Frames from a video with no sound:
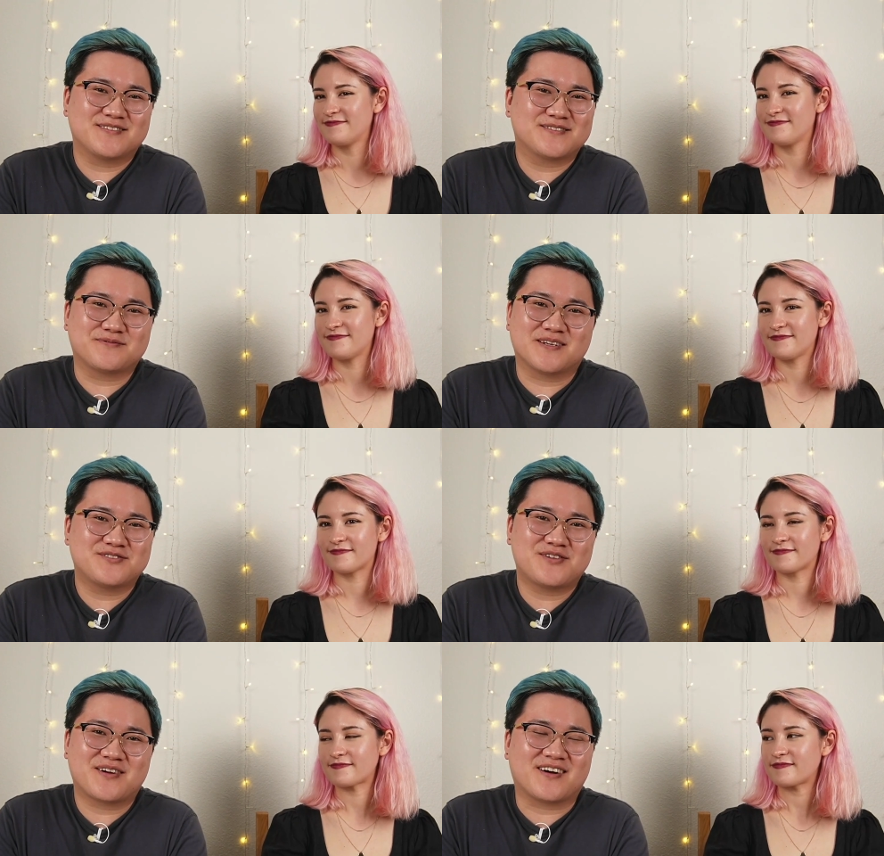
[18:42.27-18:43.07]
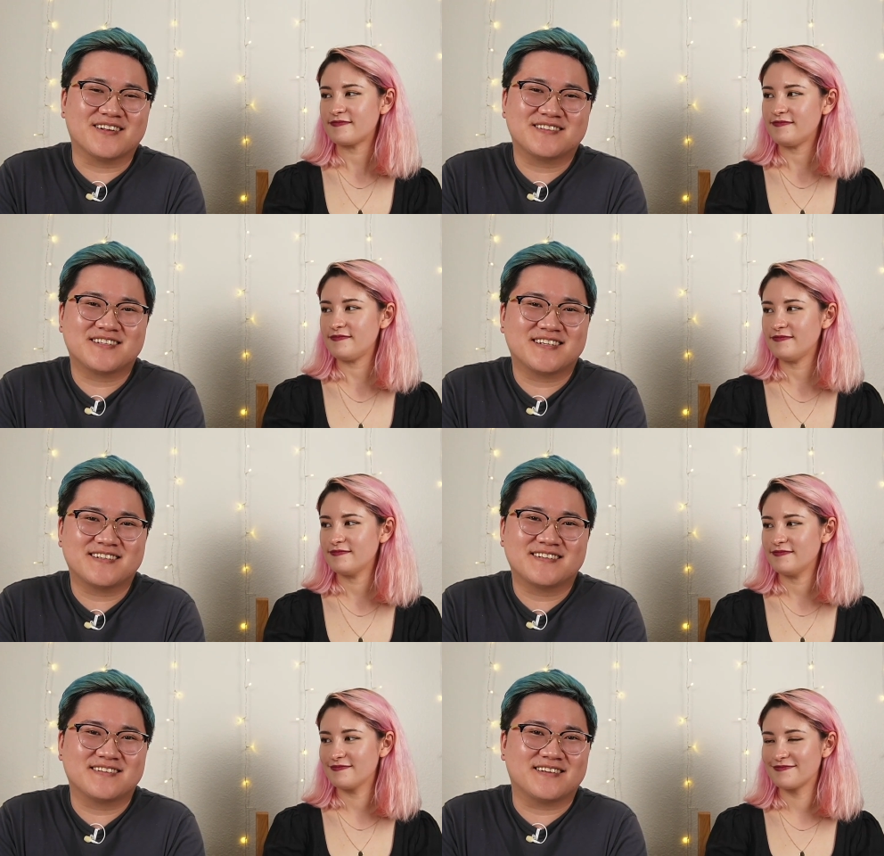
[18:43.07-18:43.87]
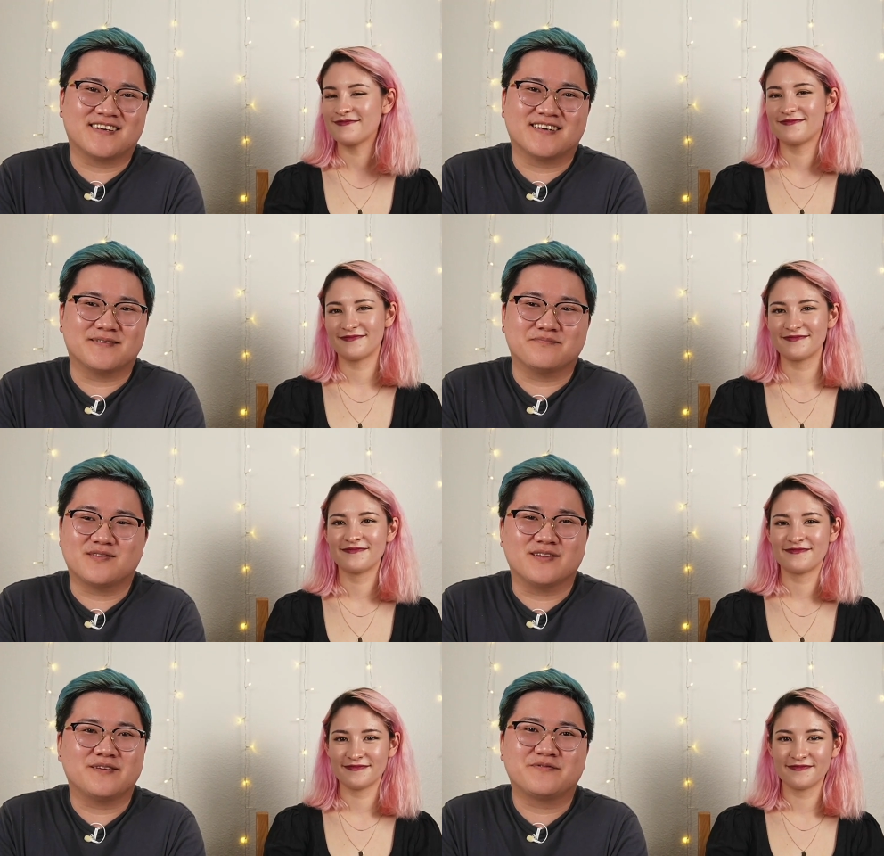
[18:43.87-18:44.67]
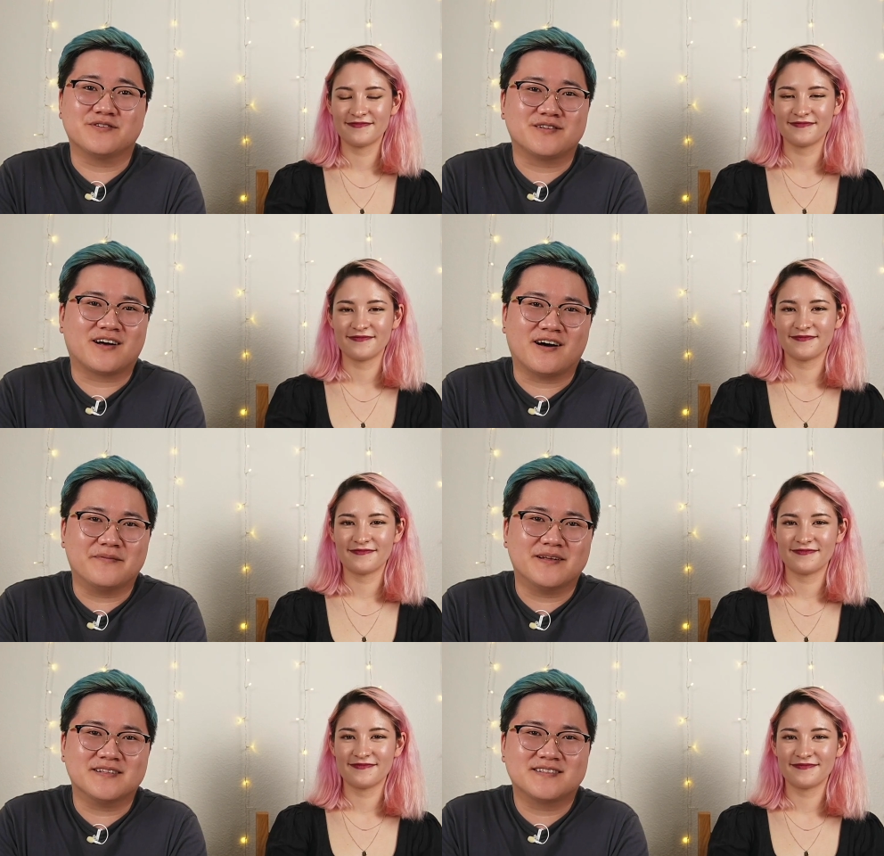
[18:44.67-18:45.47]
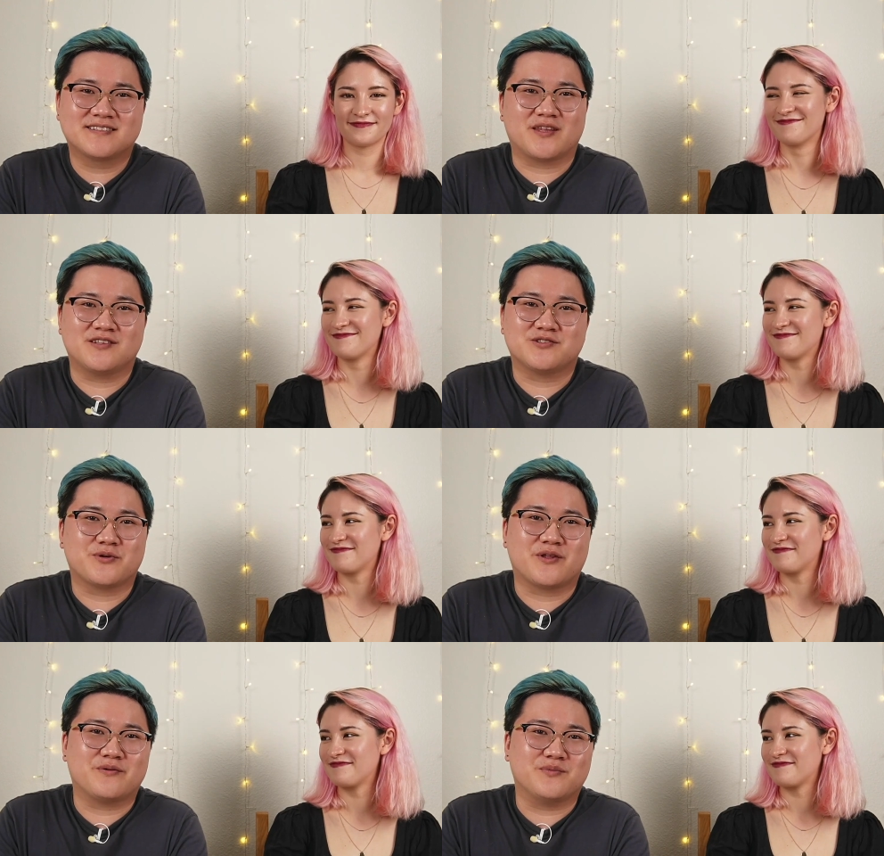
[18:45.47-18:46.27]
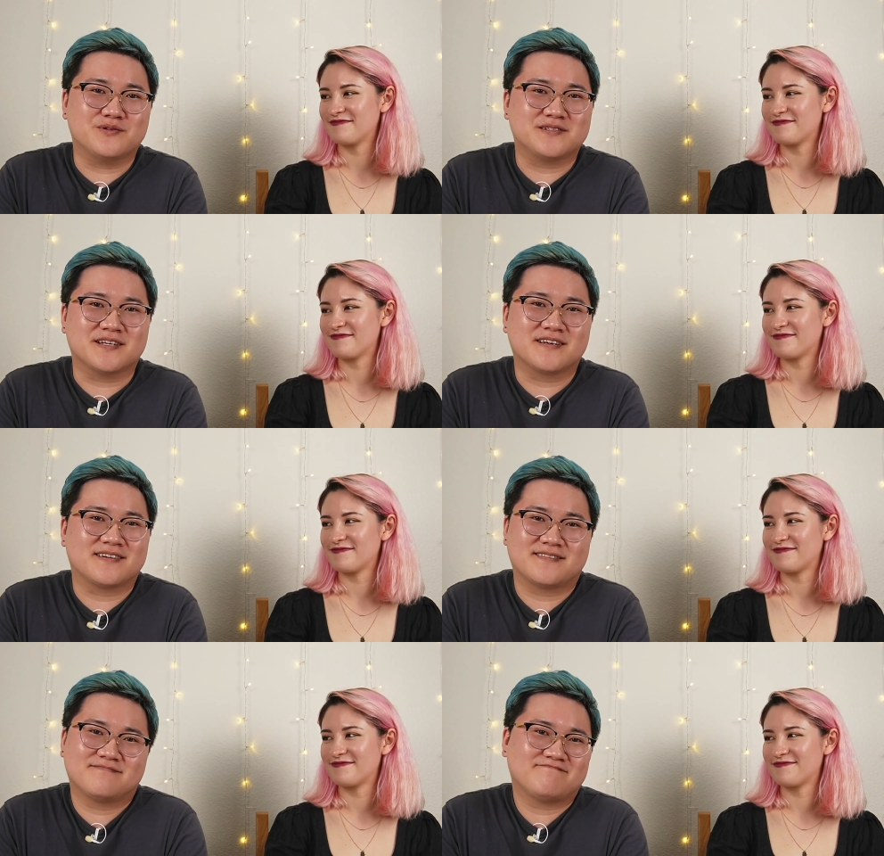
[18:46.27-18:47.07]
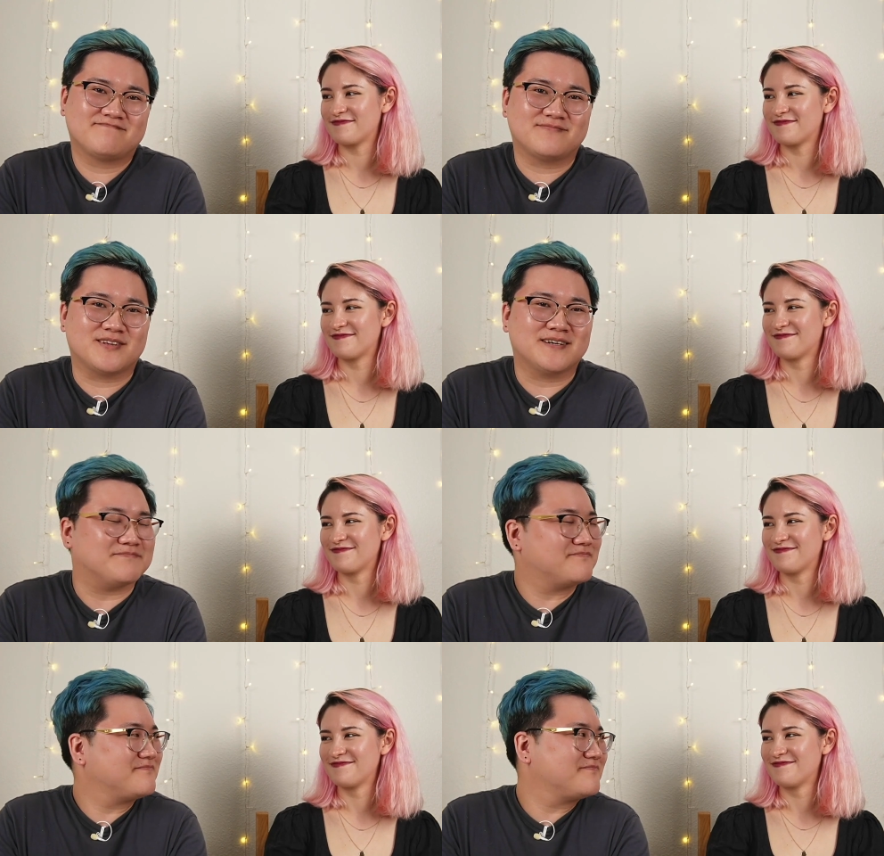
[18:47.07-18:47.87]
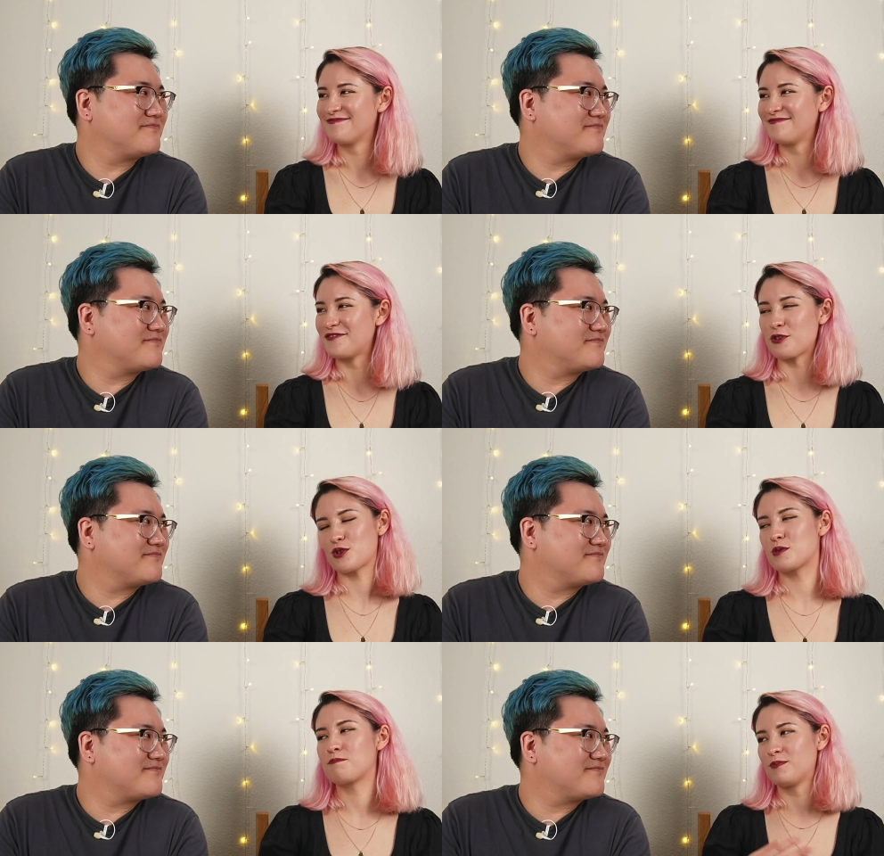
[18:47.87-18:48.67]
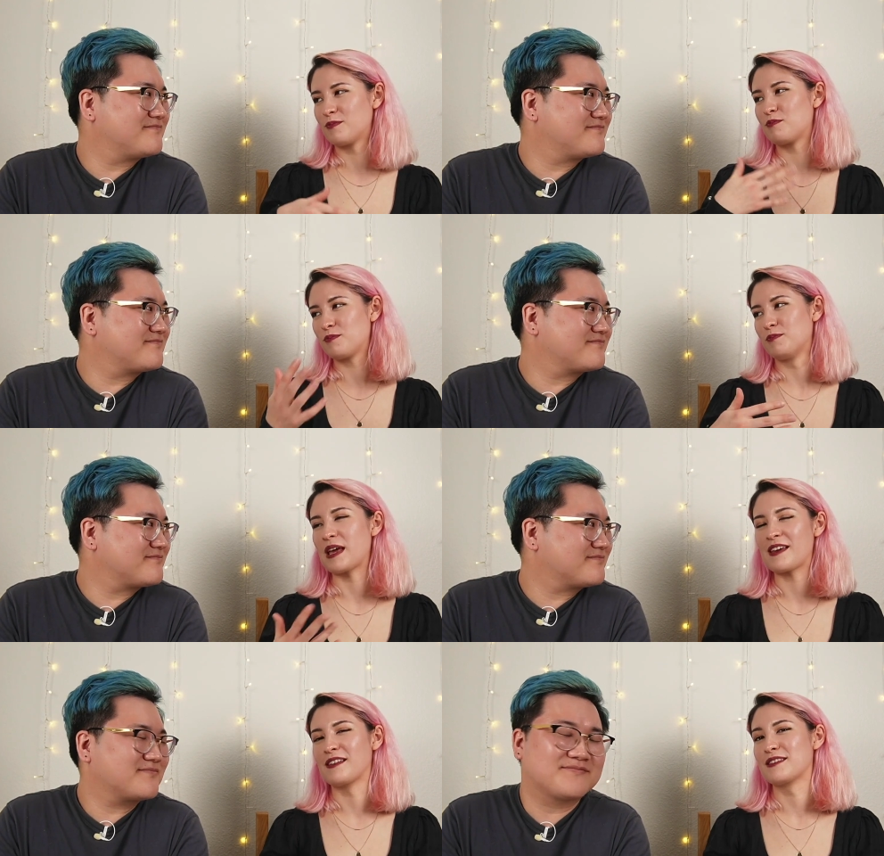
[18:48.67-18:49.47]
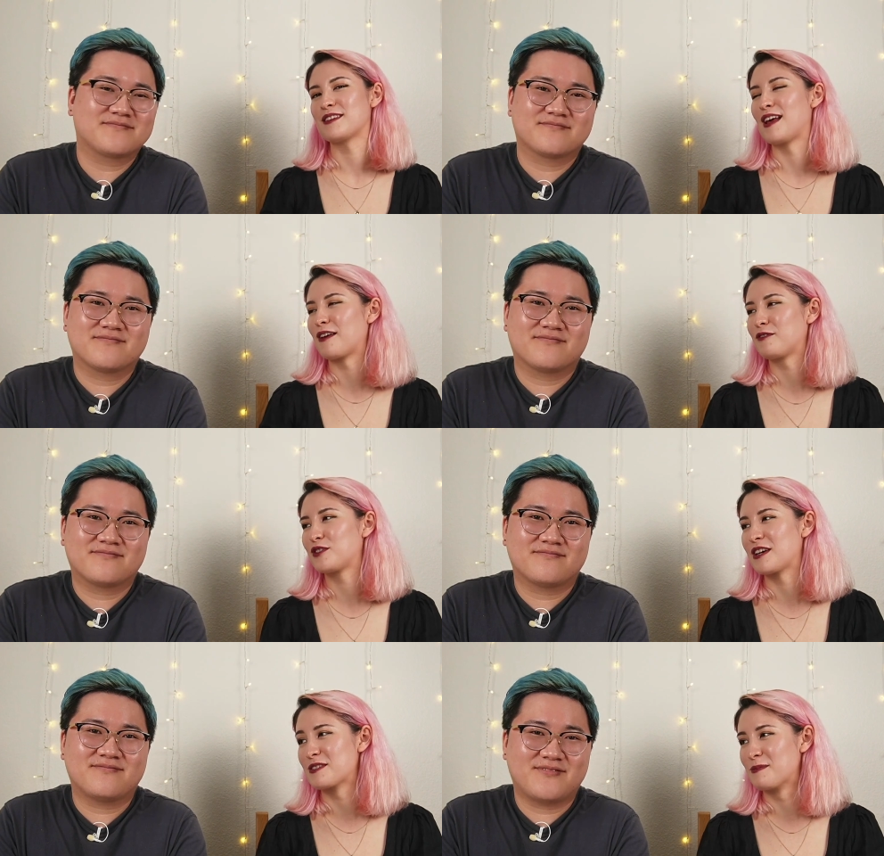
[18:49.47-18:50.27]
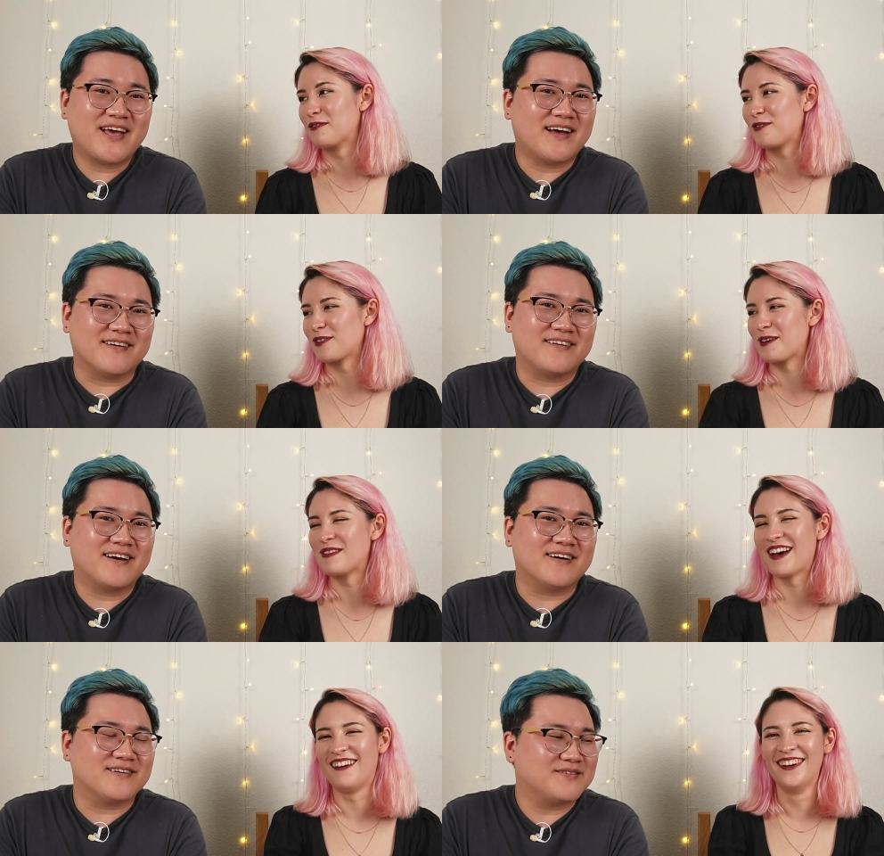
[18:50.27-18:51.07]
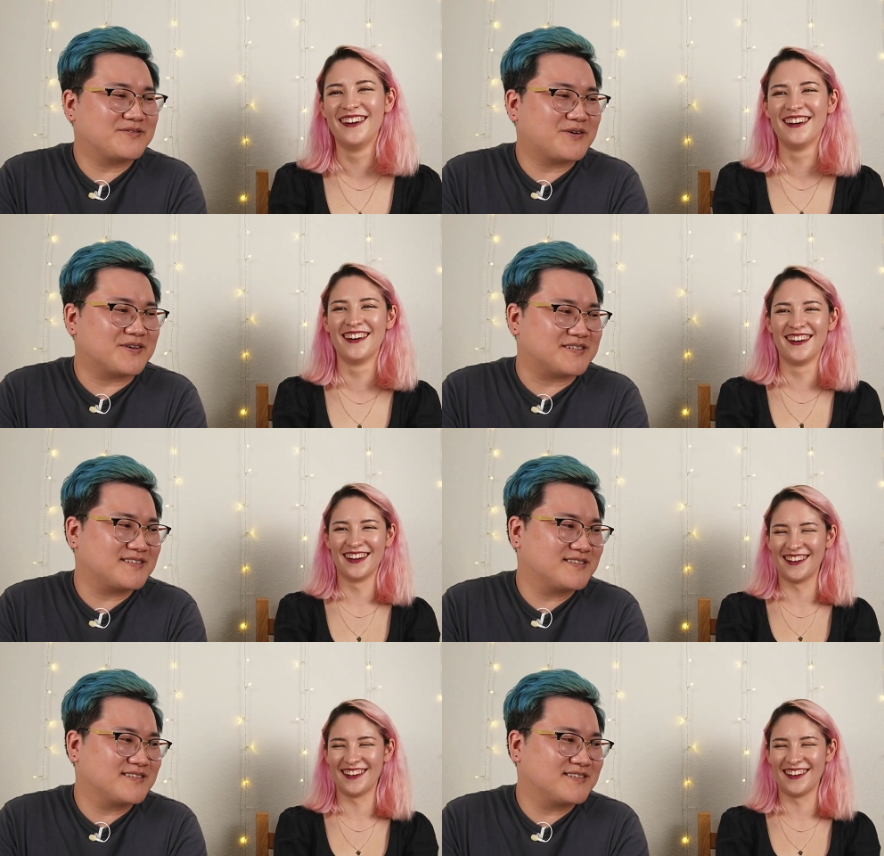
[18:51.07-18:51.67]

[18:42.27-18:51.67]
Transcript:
Speaker 1: Just watch their content, um, leave good comments, enjoy their music. Yeah.
Speaker 2: You're just making this an advertisement yeah, for them yeah, now. Yeah, of course.